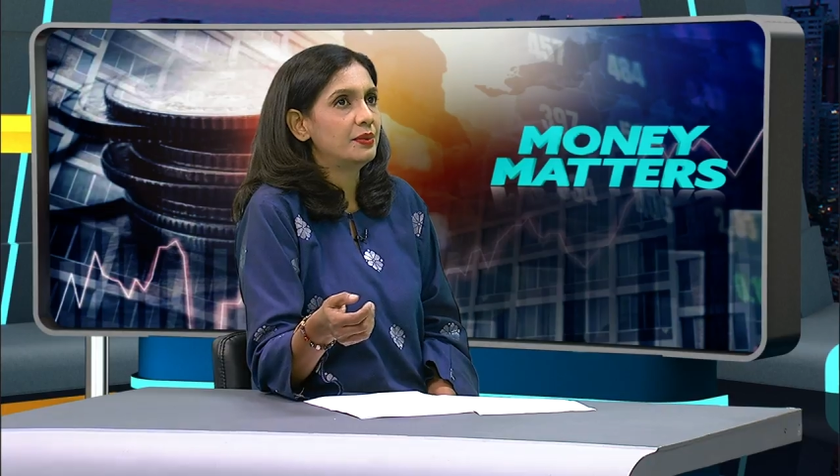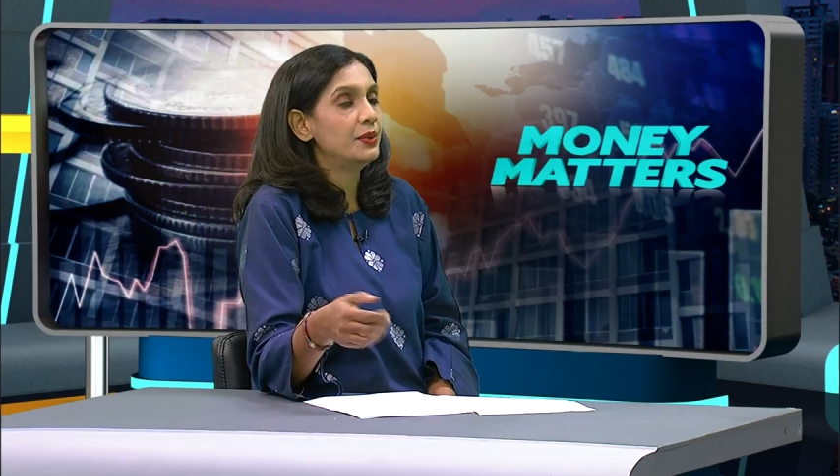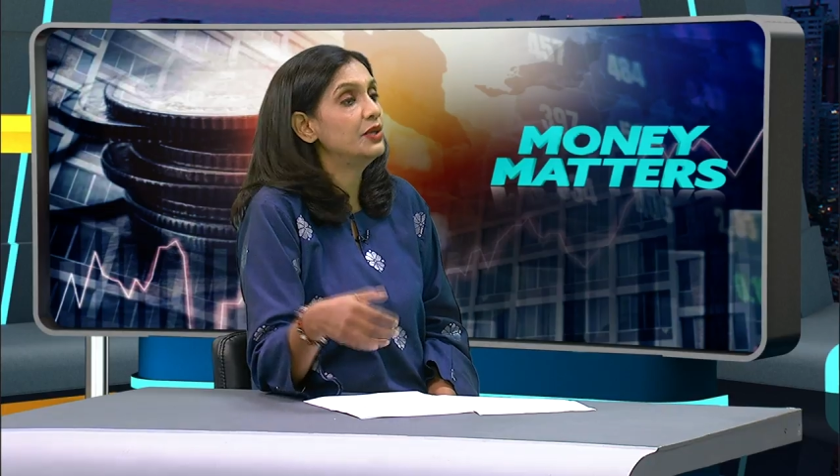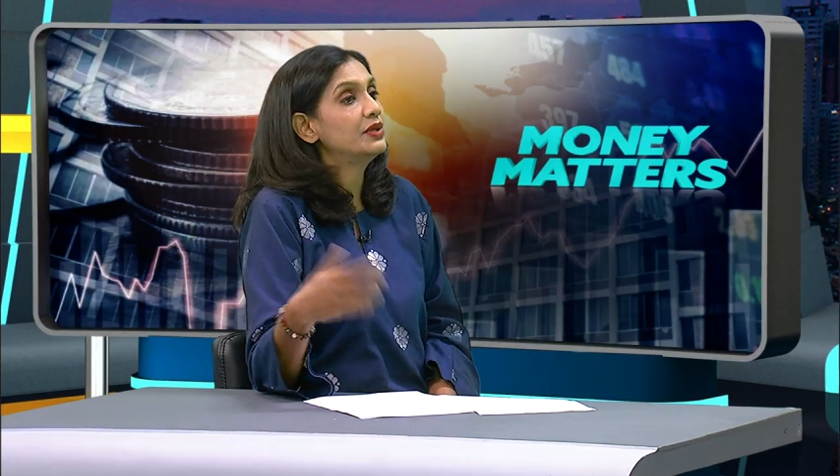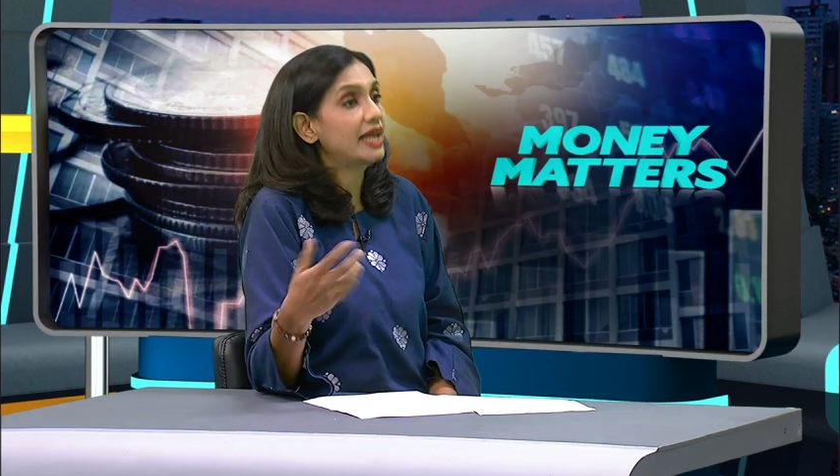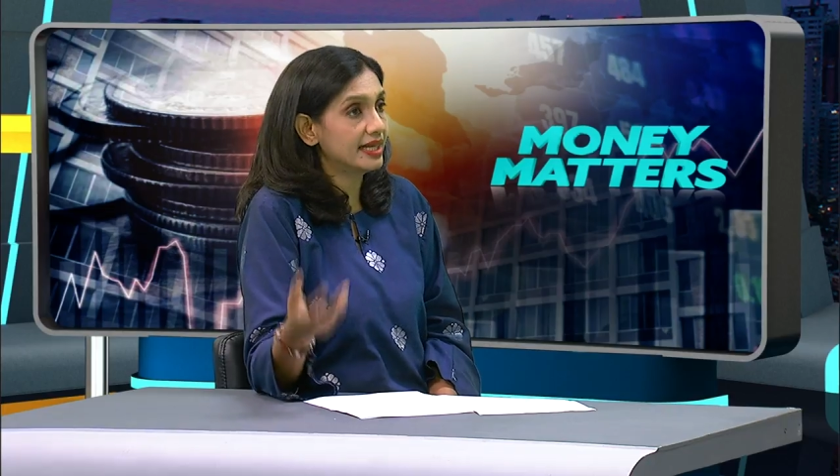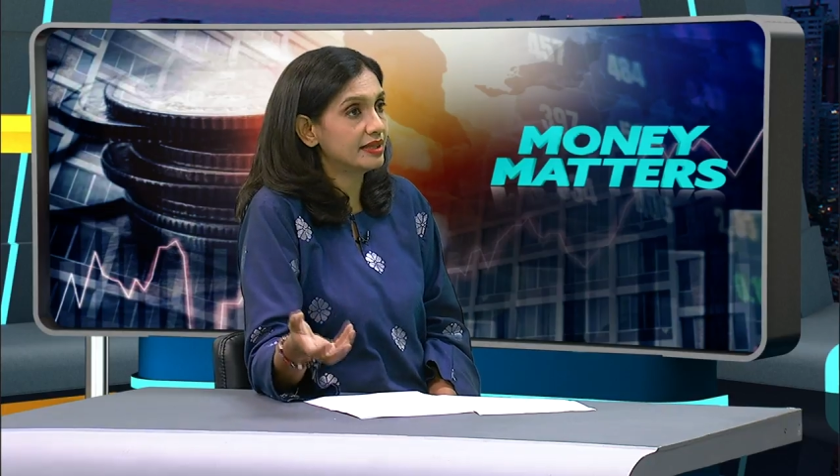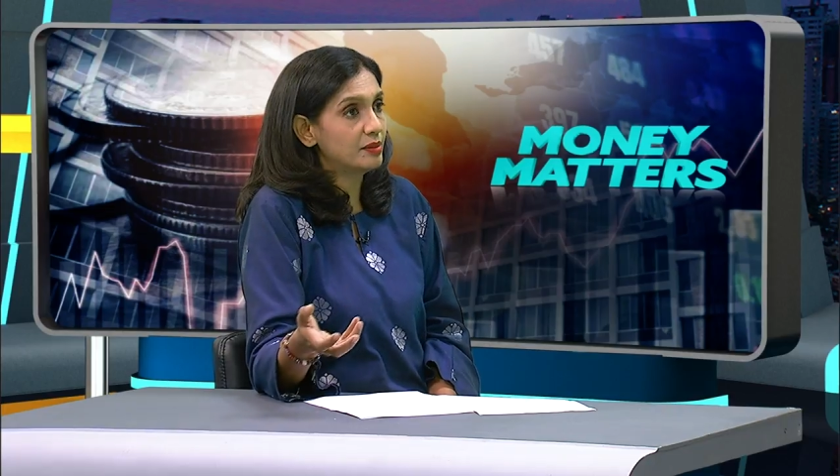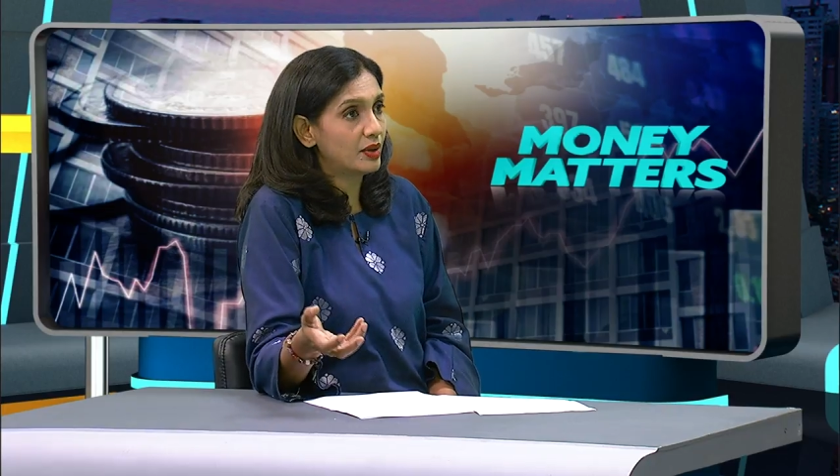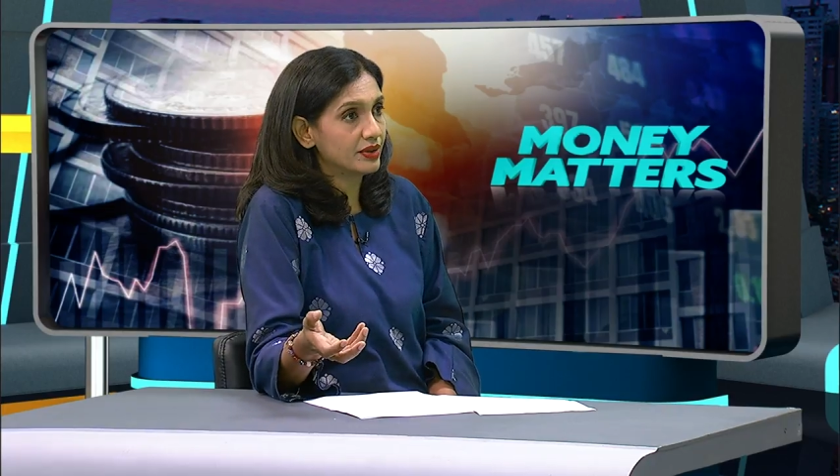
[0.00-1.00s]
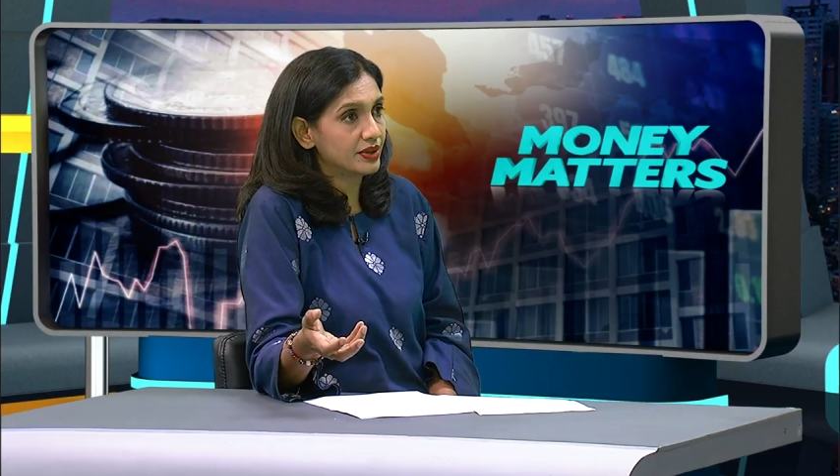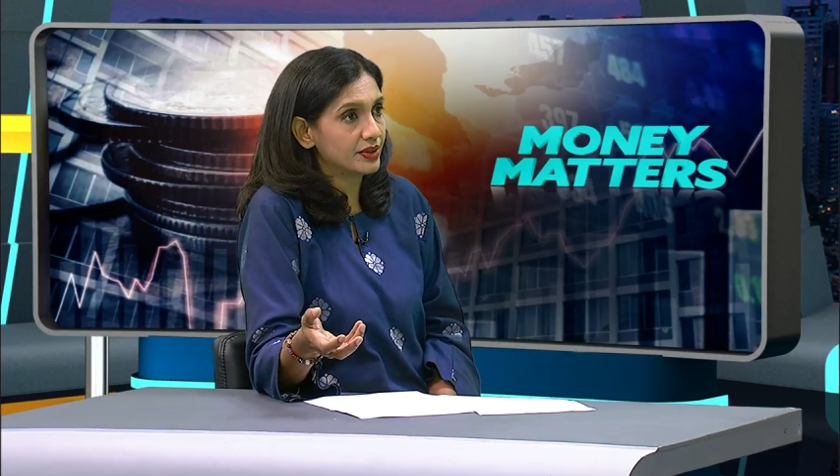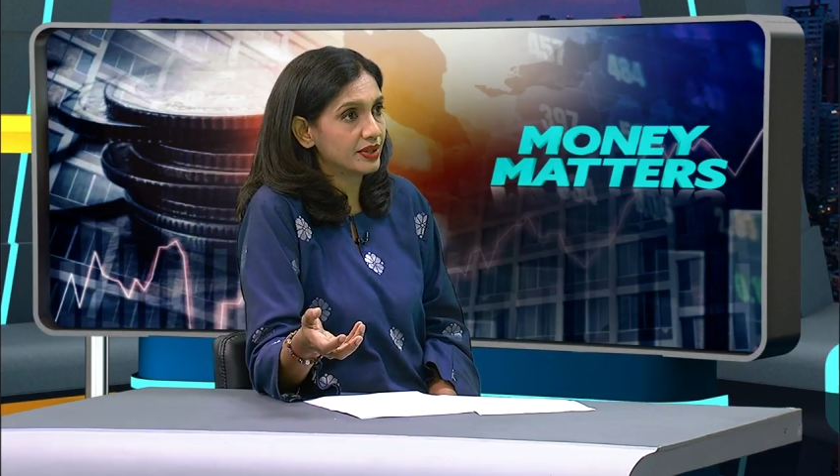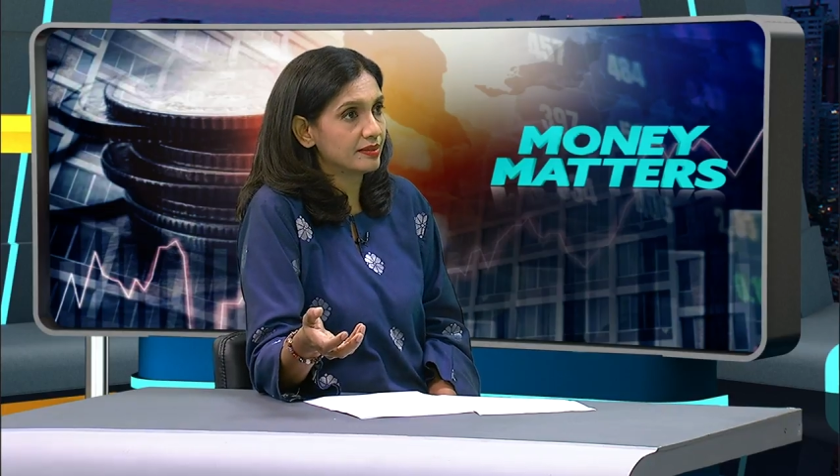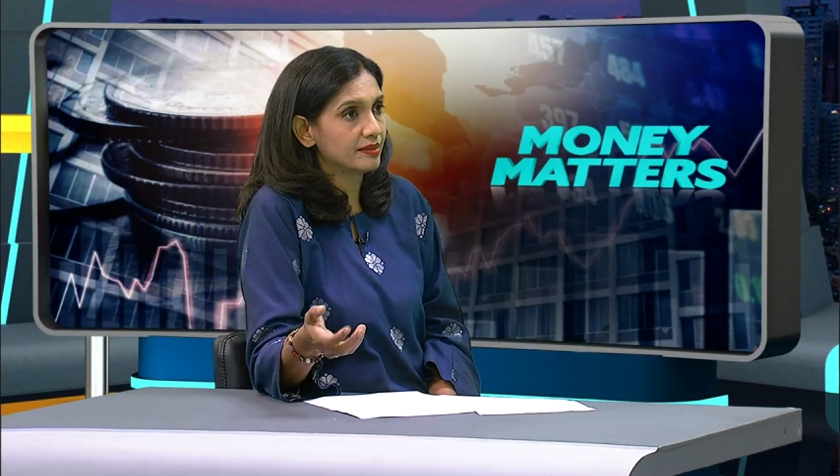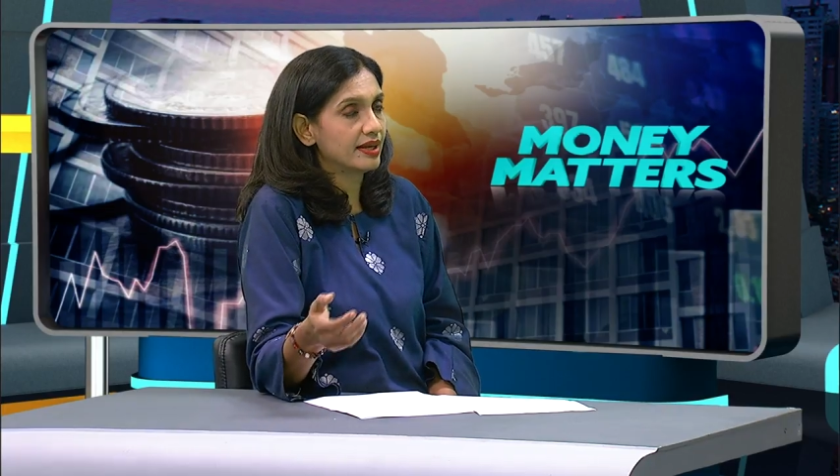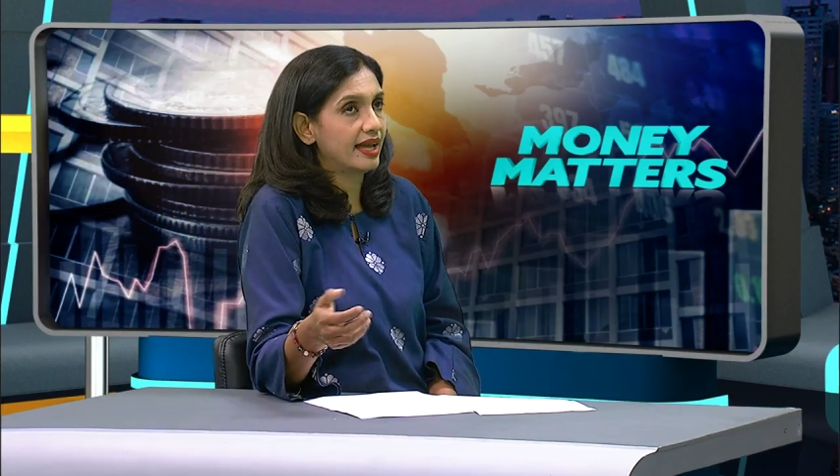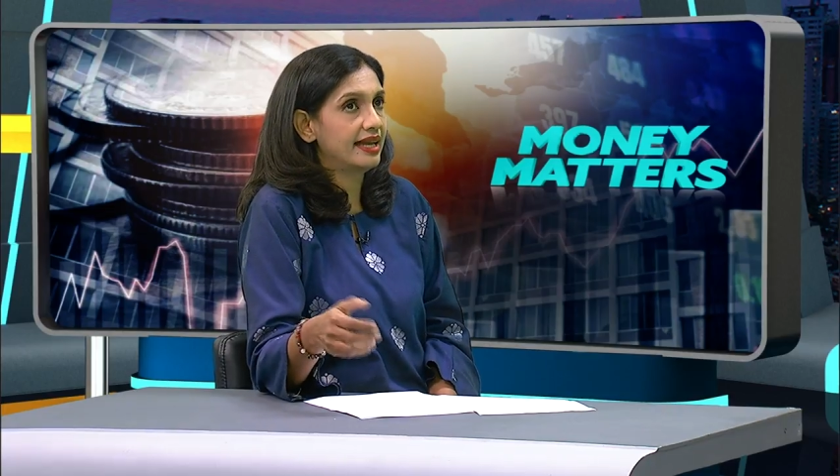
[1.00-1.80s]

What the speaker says: would you take the moratorium?